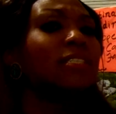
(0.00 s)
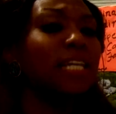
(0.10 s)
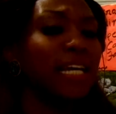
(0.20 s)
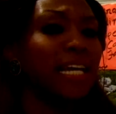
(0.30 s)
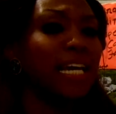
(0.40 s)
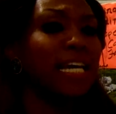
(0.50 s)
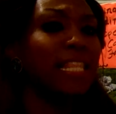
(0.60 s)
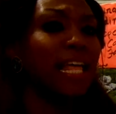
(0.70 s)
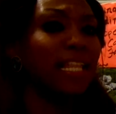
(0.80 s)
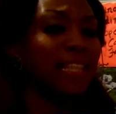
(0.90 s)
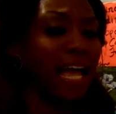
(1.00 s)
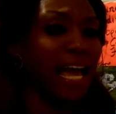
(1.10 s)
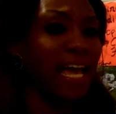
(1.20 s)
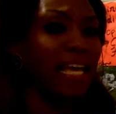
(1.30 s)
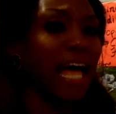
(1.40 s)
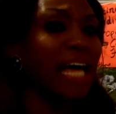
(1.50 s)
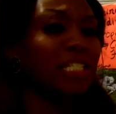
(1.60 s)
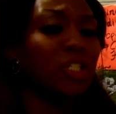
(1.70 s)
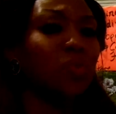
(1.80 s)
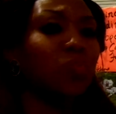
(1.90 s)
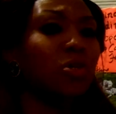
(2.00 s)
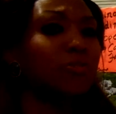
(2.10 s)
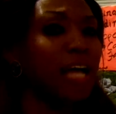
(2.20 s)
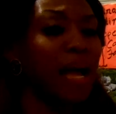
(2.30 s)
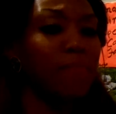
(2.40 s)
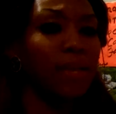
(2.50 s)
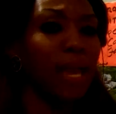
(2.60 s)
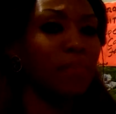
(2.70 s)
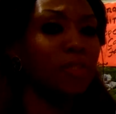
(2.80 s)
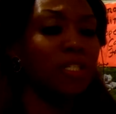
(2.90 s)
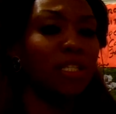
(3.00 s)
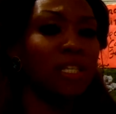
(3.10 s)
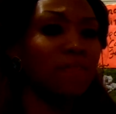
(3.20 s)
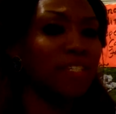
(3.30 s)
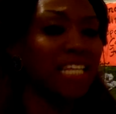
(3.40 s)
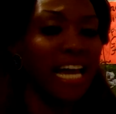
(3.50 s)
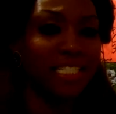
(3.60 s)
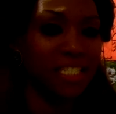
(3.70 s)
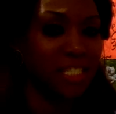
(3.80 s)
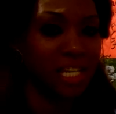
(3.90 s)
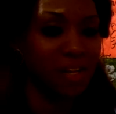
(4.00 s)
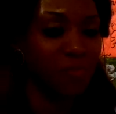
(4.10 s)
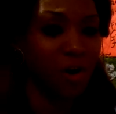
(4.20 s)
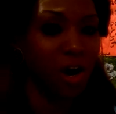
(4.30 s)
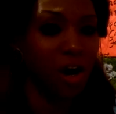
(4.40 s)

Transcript: then I just will not be able to live in Texas anymore.